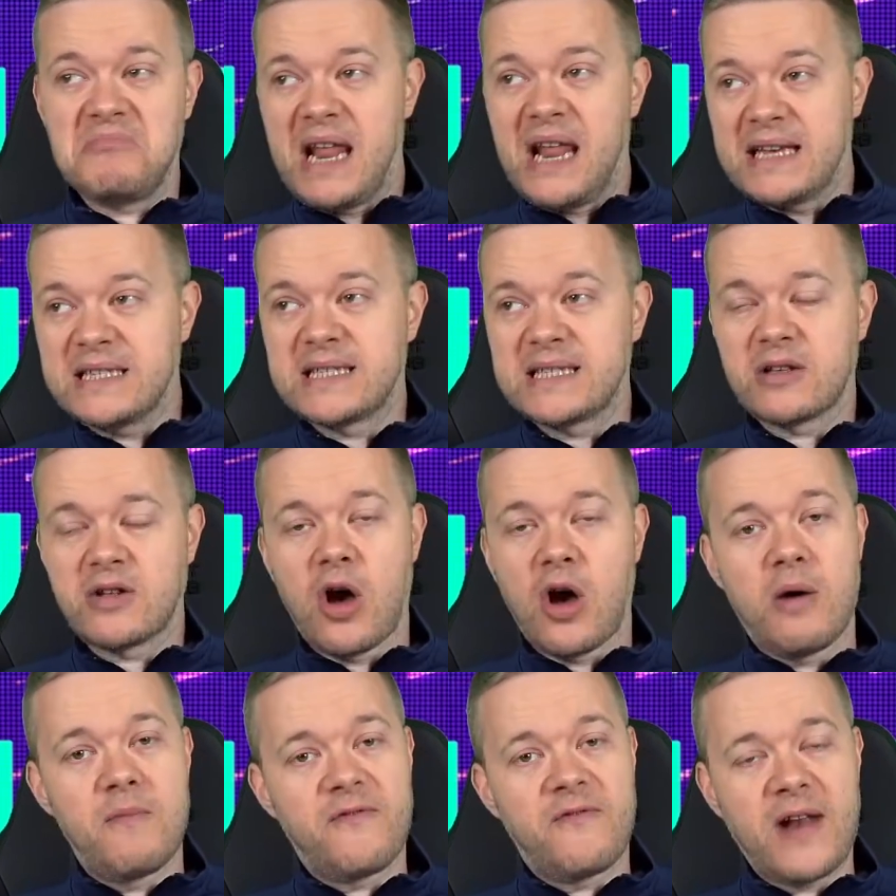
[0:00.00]
Let's
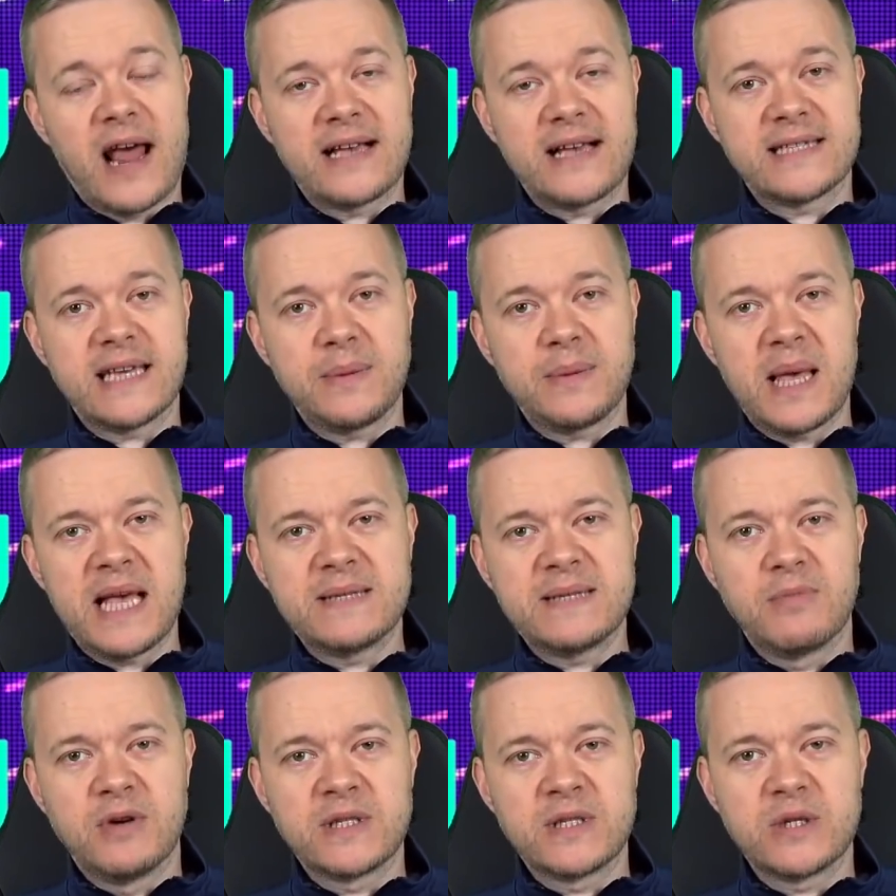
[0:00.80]
start flexing
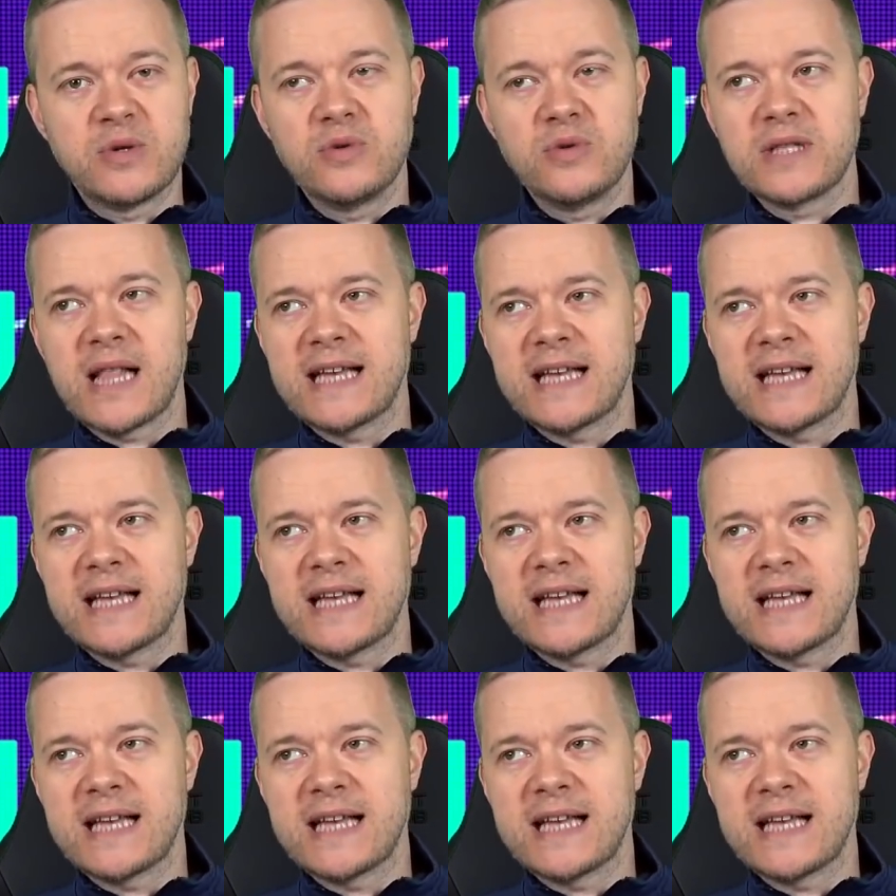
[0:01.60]
these muscles.